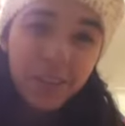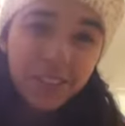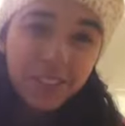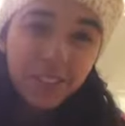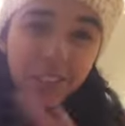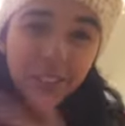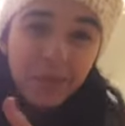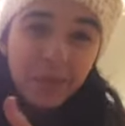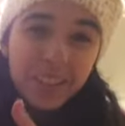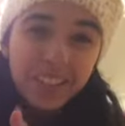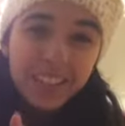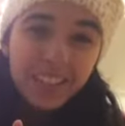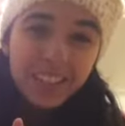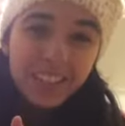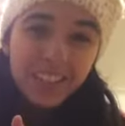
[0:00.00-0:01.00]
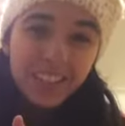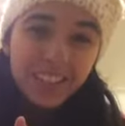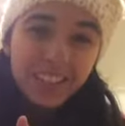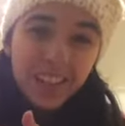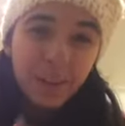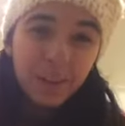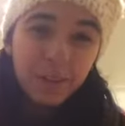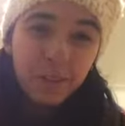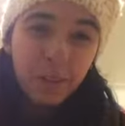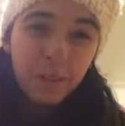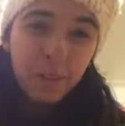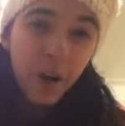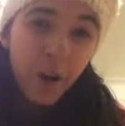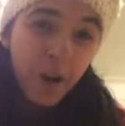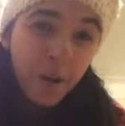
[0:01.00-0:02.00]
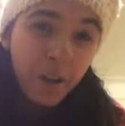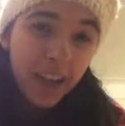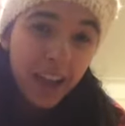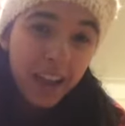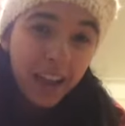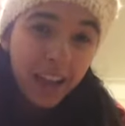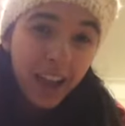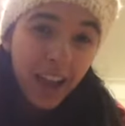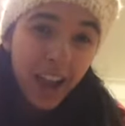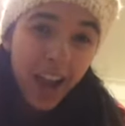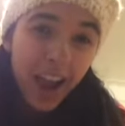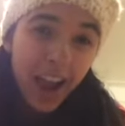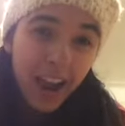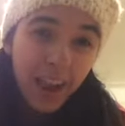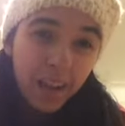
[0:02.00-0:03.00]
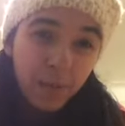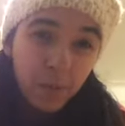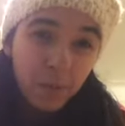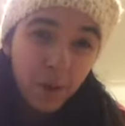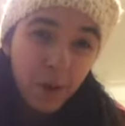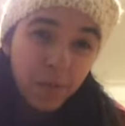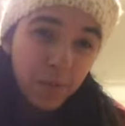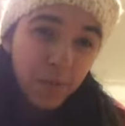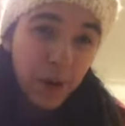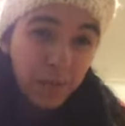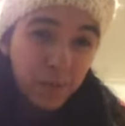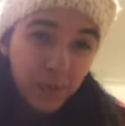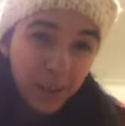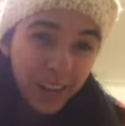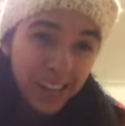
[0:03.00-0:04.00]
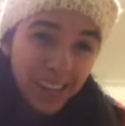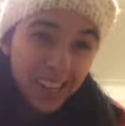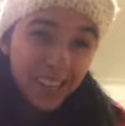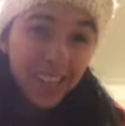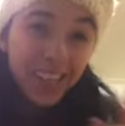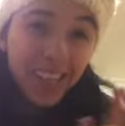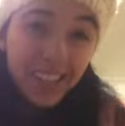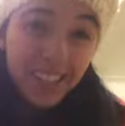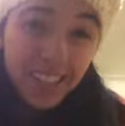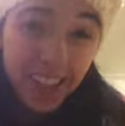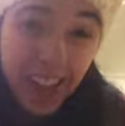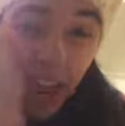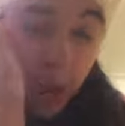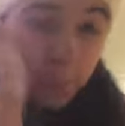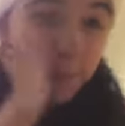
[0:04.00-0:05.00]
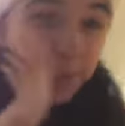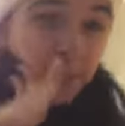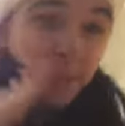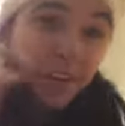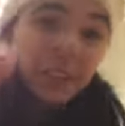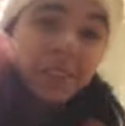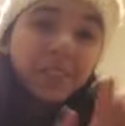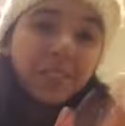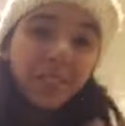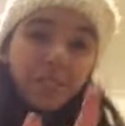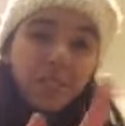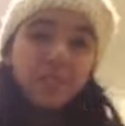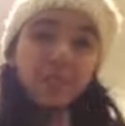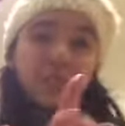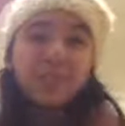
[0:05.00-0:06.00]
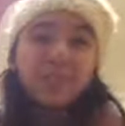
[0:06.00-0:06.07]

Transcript: she's basically gonna tell them, oh, hey, I have a problem. I'm pregnant. To the Apple Store. So let's do